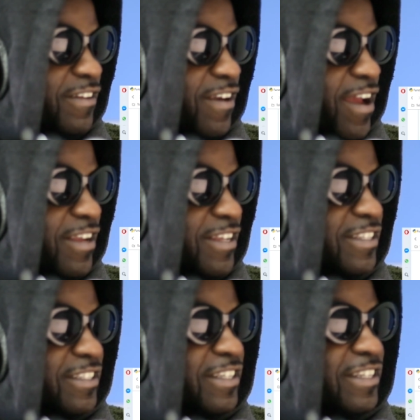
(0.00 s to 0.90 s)
is
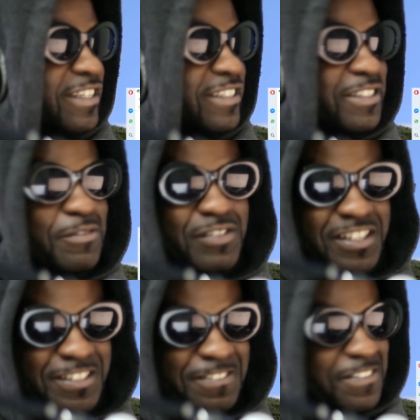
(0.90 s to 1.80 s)
in list of
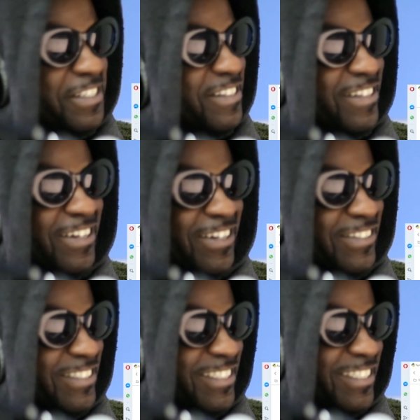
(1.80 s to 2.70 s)
benefit. Oh
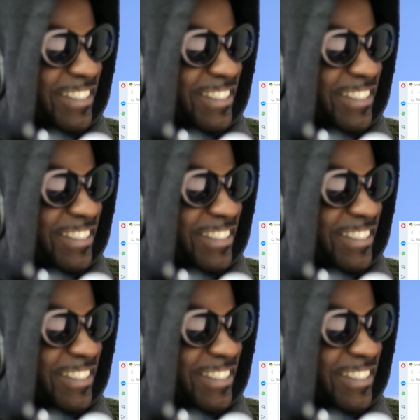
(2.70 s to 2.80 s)
shoot!